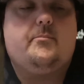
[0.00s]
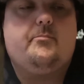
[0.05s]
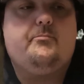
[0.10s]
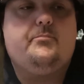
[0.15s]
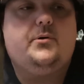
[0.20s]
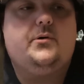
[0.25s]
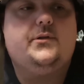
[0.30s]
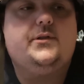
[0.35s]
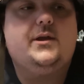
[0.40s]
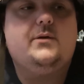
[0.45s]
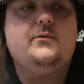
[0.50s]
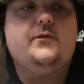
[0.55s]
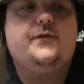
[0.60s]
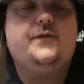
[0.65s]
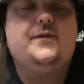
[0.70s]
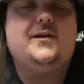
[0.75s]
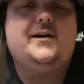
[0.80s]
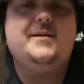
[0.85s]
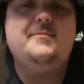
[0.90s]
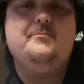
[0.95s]
But they were
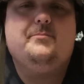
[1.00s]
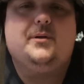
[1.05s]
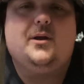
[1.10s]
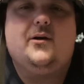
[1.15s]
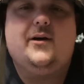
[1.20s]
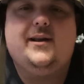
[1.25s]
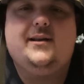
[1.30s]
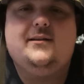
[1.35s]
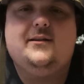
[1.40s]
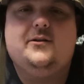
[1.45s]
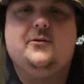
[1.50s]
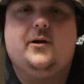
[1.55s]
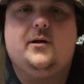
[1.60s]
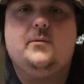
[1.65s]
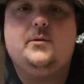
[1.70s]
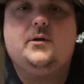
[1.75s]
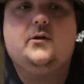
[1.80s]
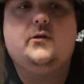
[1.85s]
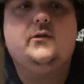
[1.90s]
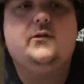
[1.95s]
flying blind in a way
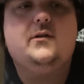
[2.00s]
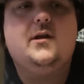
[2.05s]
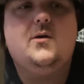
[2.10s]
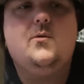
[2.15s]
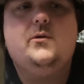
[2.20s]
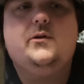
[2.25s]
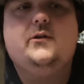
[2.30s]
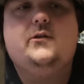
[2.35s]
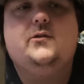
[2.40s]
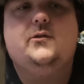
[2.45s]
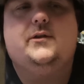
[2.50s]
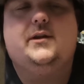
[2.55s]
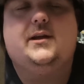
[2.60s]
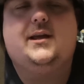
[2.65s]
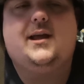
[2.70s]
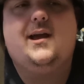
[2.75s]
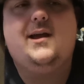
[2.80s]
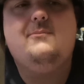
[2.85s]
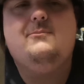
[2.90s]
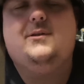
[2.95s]
because no one had done a
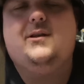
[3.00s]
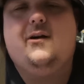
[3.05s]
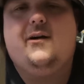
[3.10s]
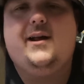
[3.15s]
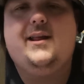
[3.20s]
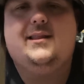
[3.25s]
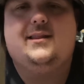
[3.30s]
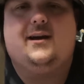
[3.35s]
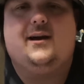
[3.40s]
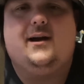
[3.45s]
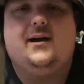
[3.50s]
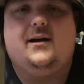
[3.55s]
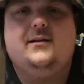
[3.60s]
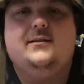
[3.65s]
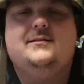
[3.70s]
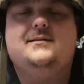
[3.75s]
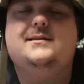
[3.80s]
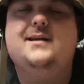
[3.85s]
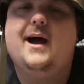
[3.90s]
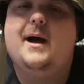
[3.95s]
game like that.
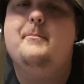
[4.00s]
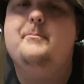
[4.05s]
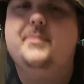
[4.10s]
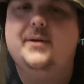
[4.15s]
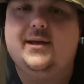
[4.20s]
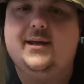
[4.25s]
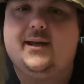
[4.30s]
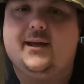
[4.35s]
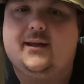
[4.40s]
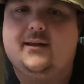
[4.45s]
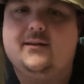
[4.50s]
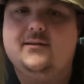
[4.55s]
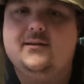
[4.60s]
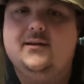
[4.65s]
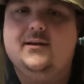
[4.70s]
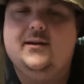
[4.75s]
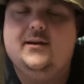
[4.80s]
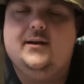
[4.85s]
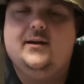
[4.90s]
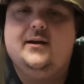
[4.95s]
That big
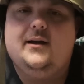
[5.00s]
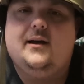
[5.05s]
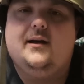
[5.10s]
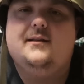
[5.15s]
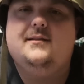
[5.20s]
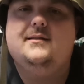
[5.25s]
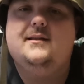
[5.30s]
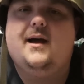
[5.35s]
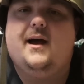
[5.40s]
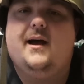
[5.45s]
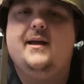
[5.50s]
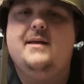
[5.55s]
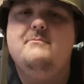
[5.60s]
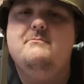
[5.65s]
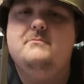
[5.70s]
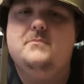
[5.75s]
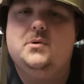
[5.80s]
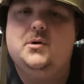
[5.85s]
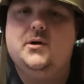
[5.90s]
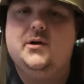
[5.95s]
and that
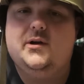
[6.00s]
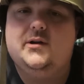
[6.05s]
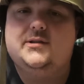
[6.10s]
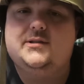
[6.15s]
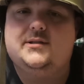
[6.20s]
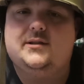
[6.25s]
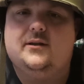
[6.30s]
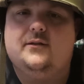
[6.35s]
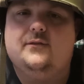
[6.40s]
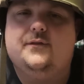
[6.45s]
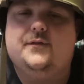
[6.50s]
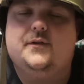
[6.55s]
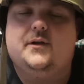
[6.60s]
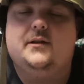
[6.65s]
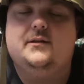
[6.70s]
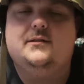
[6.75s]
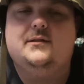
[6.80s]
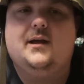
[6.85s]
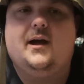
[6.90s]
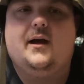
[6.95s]
immersive
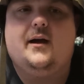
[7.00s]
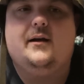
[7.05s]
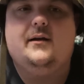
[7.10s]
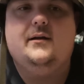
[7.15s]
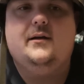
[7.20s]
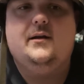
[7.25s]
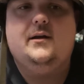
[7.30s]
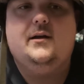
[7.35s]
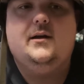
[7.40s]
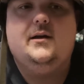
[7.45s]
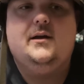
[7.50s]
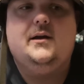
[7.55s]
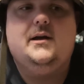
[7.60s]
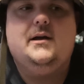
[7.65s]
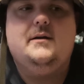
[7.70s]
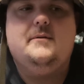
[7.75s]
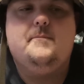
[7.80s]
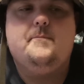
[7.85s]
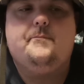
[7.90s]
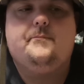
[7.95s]
and that...
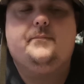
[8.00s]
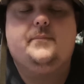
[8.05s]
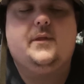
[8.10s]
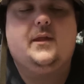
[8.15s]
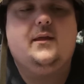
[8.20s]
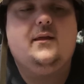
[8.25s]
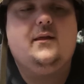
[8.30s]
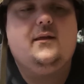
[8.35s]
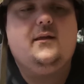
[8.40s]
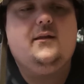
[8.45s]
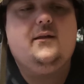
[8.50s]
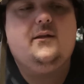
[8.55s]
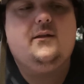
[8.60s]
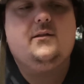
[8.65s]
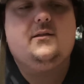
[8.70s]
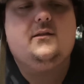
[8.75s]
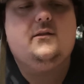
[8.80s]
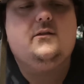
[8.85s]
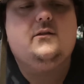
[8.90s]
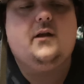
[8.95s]

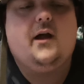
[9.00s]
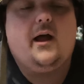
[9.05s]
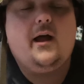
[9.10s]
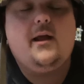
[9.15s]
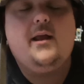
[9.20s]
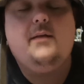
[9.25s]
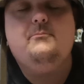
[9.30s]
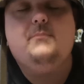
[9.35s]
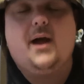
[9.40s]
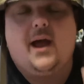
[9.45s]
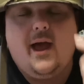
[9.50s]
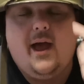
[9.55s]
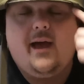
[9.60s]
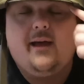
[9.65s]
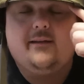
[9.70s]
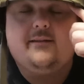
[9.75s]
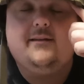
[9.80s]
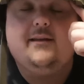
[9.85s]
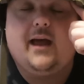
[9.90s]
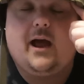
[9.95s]
In my
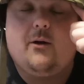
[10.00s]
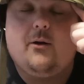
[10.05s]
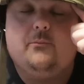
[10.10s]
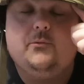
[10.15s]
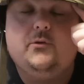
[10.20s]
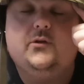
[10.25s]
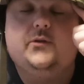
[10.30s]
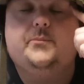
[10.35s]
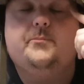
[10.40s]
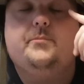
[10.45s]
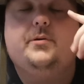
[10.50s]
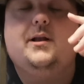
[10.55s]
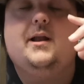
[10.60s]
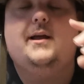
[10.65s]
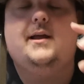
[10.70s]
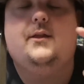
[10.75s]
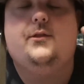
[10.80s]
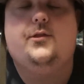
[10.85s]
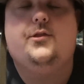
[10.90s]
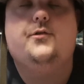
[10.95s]
head now, I'm just
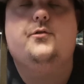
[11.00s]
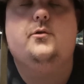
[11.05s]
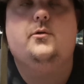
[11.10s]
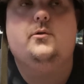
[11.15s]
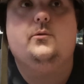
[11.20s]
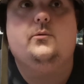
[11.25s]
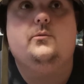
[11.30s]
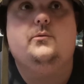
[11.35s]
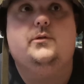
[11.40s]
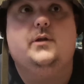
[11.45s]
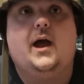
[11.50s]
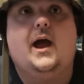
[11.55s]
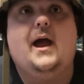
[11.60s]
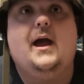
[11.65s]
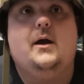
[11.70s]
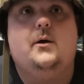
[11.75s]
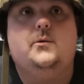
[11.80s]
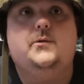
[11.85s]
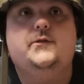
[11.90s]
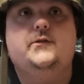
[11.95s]
playing through the
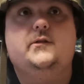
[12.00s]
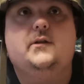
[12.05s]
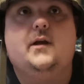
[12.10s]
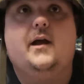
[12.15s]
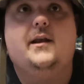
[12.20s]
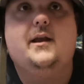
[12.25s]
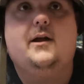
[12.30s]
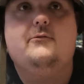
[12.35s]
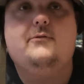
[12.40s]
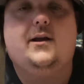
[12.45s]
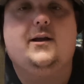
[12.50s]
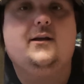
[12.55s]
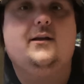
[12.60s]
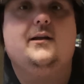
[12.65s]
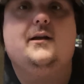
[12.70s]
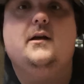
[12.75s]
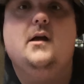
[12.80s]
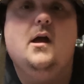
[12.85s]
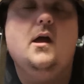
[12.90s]
house. And I reckon...